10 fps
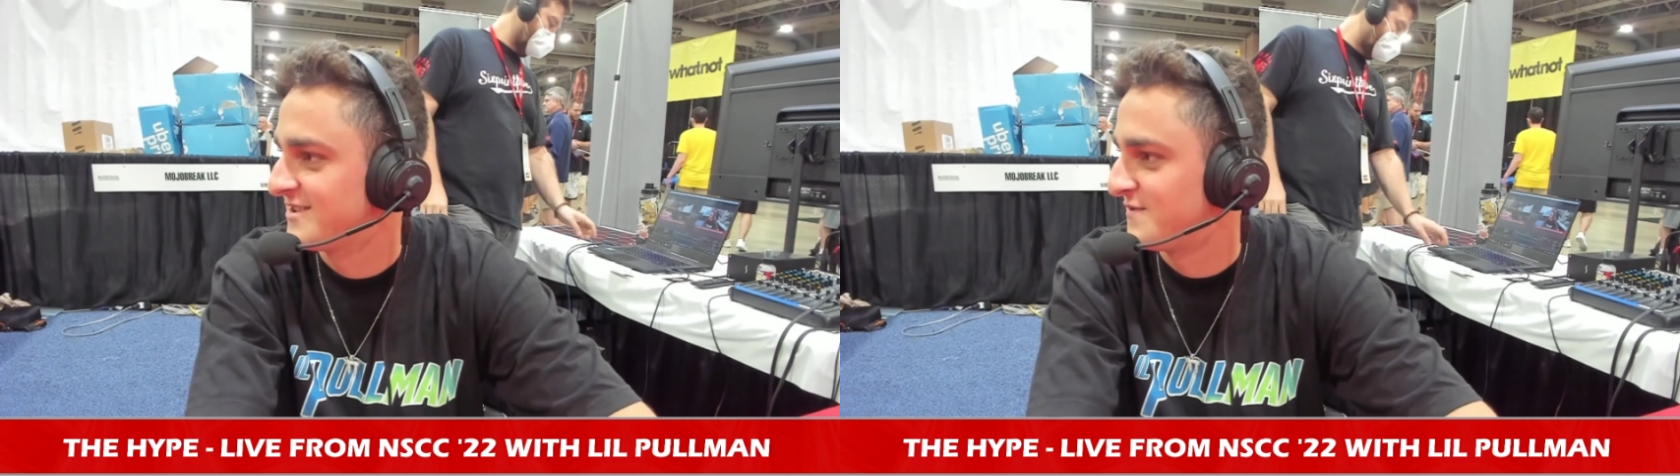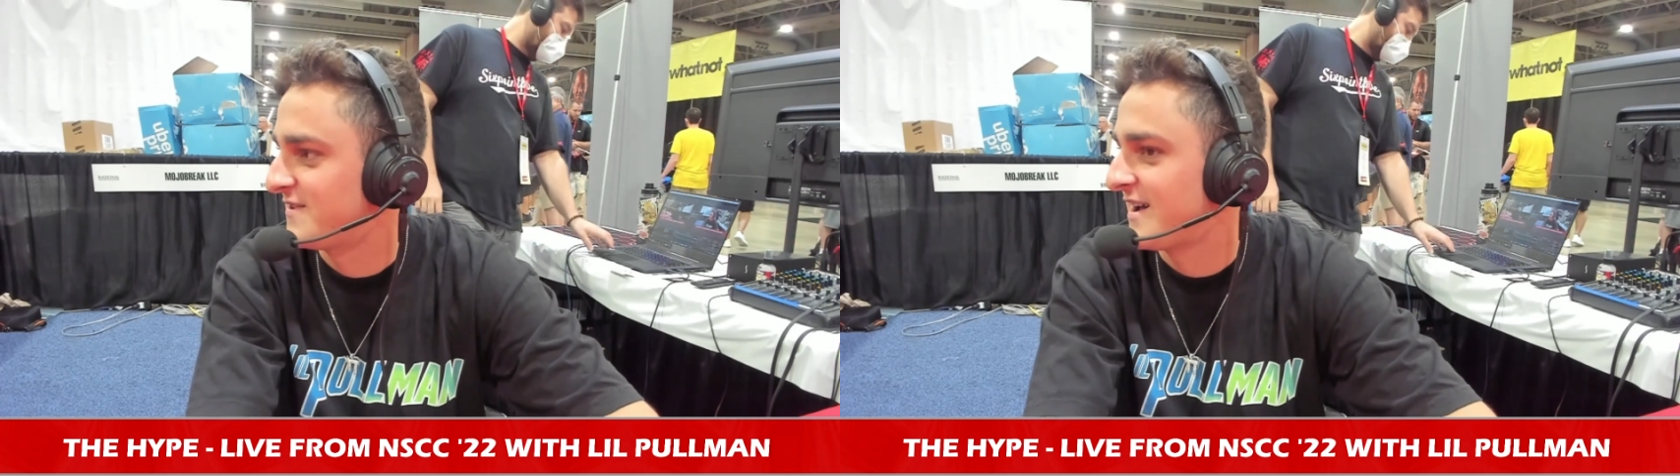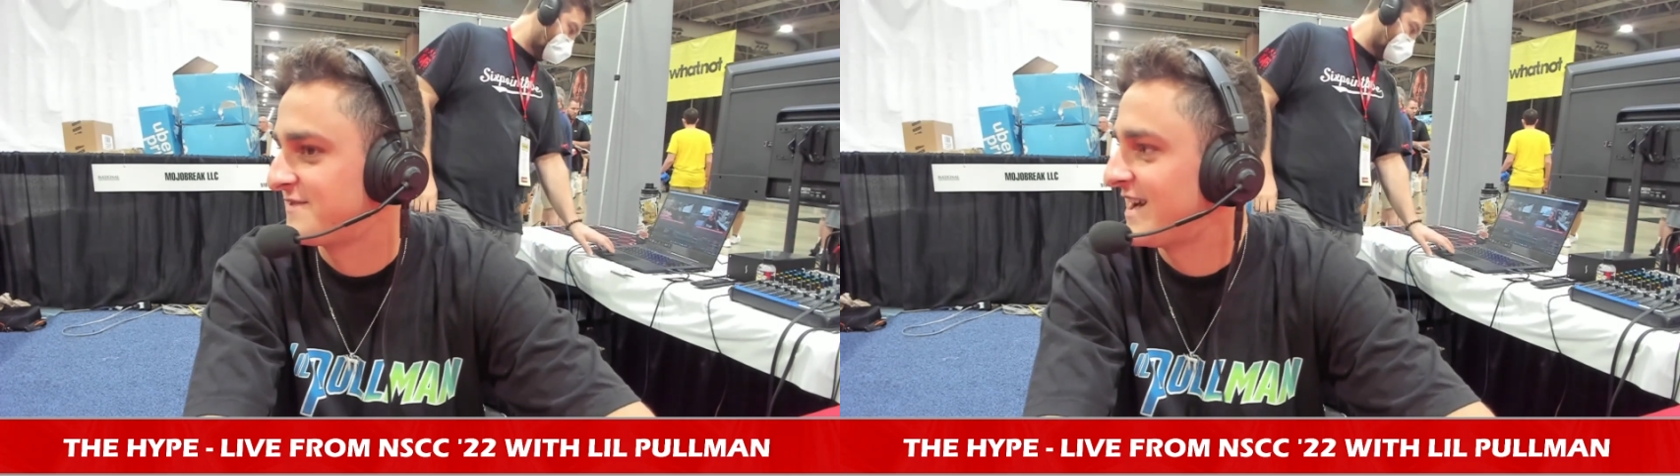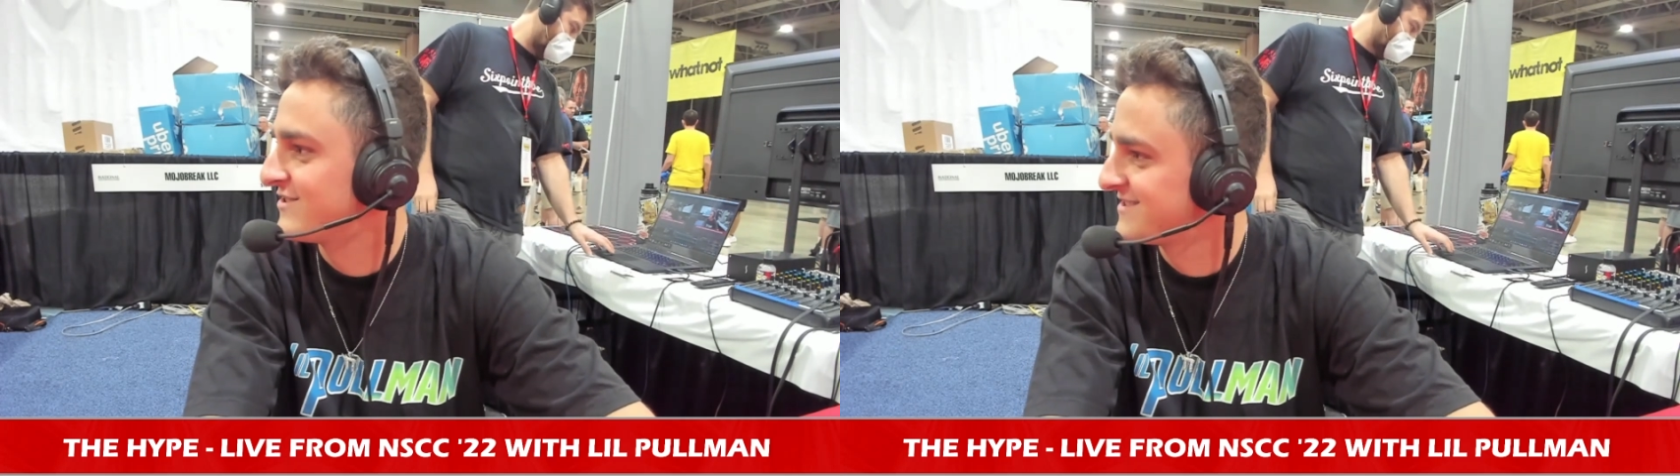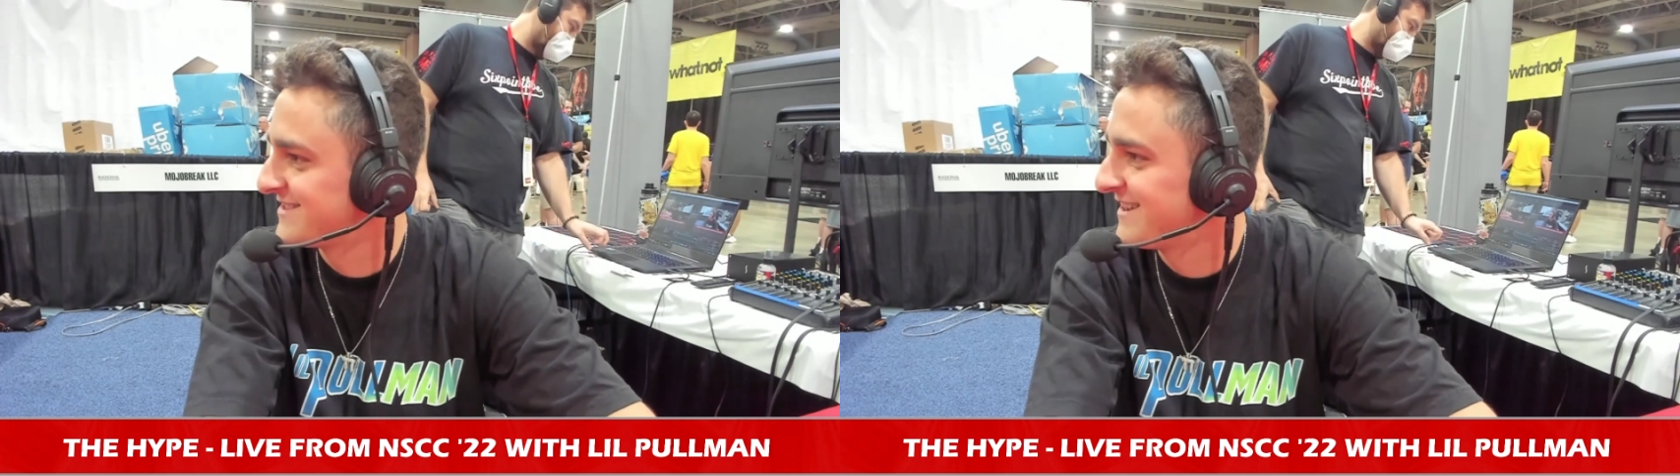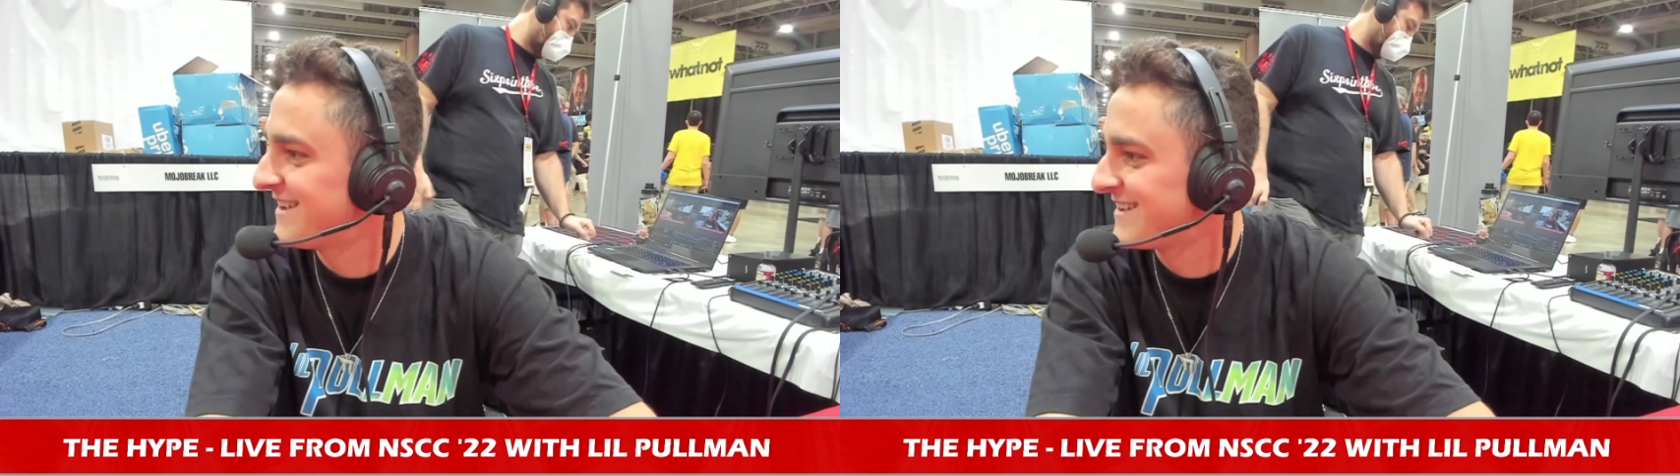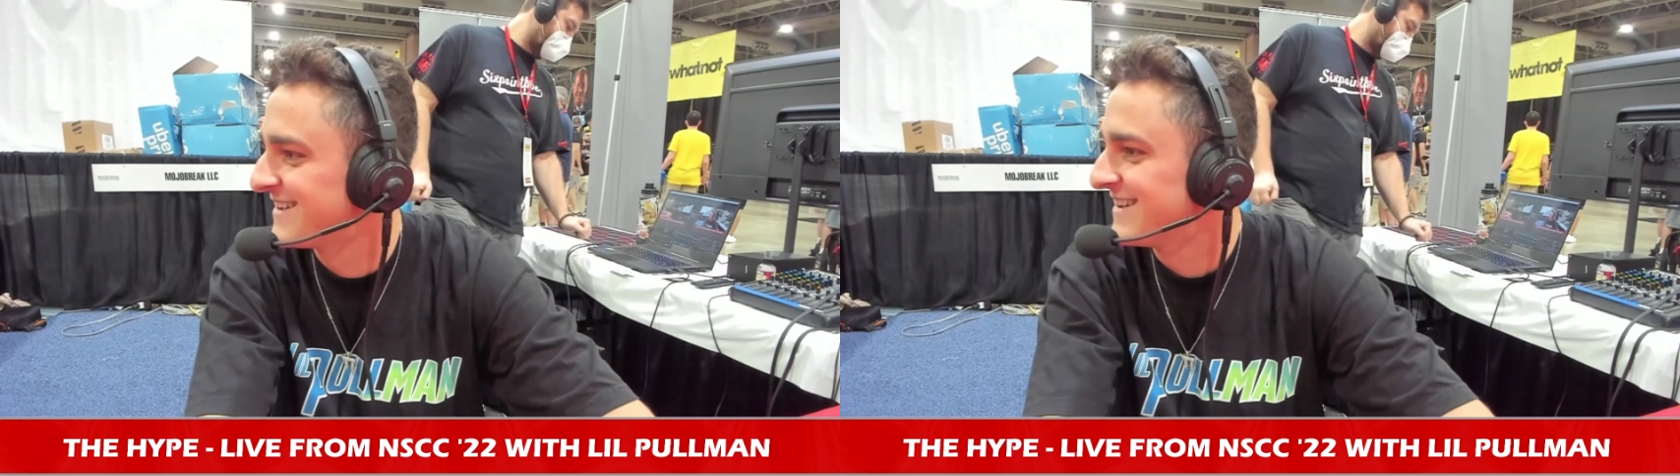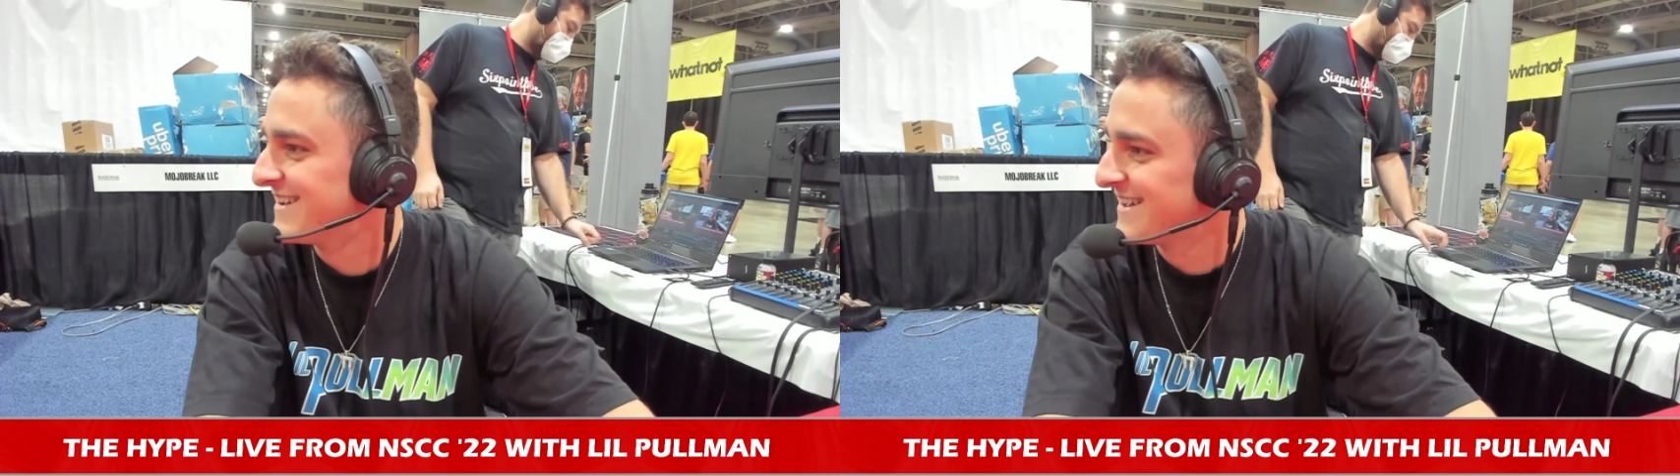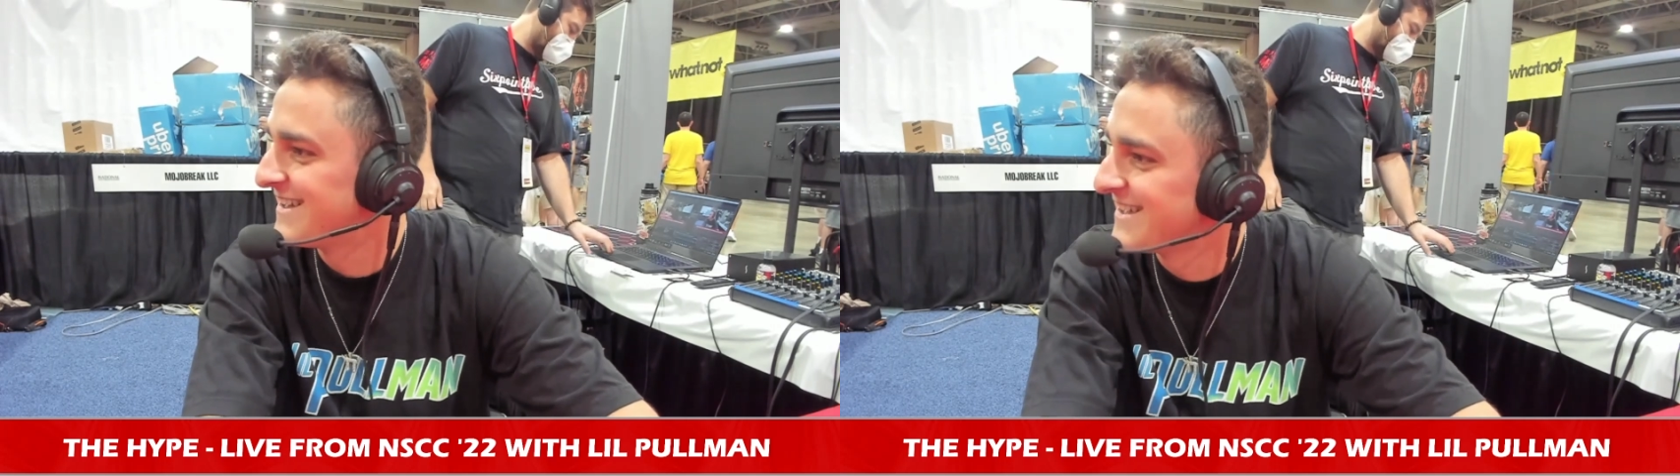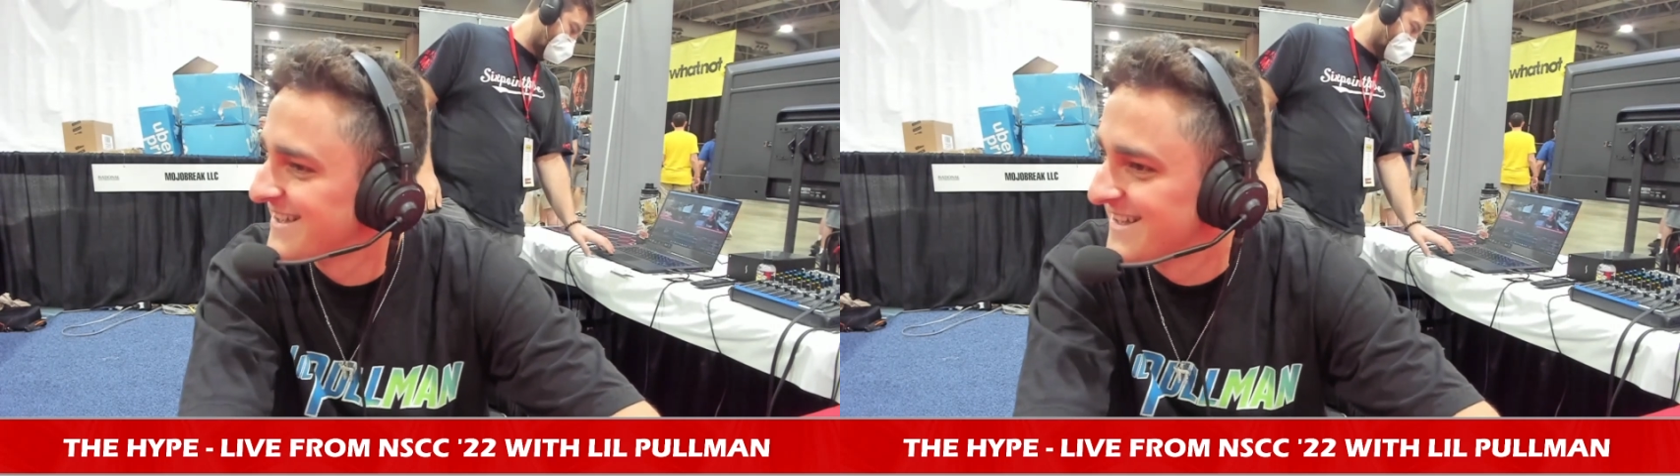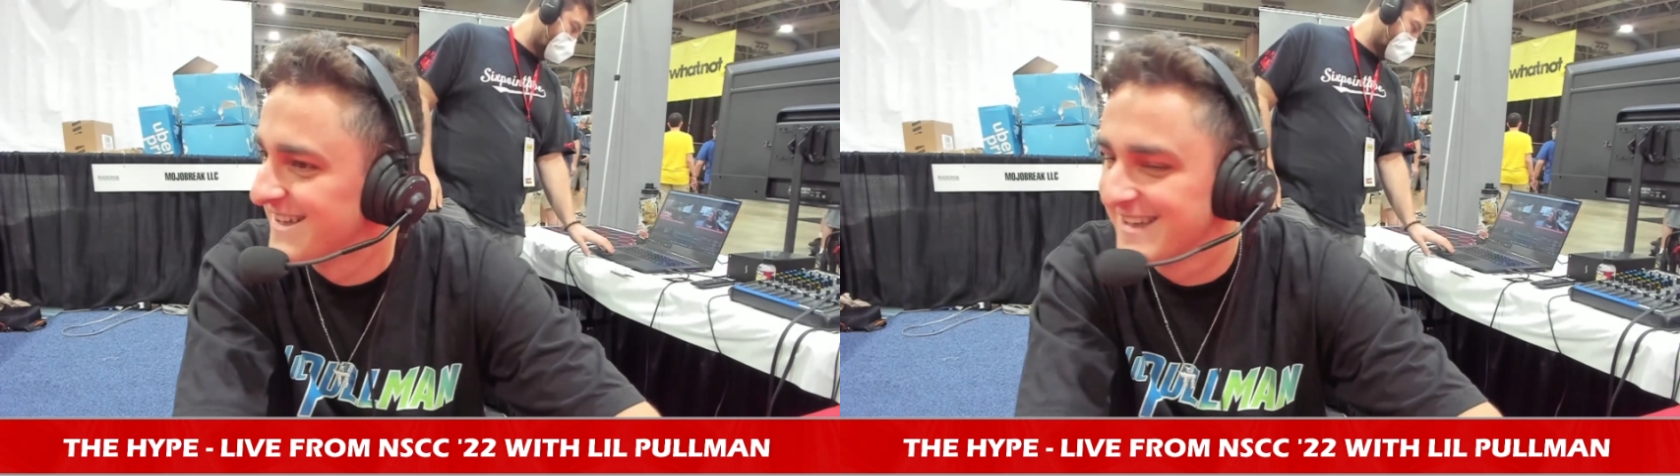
five thousand today. Yeah, it's insane.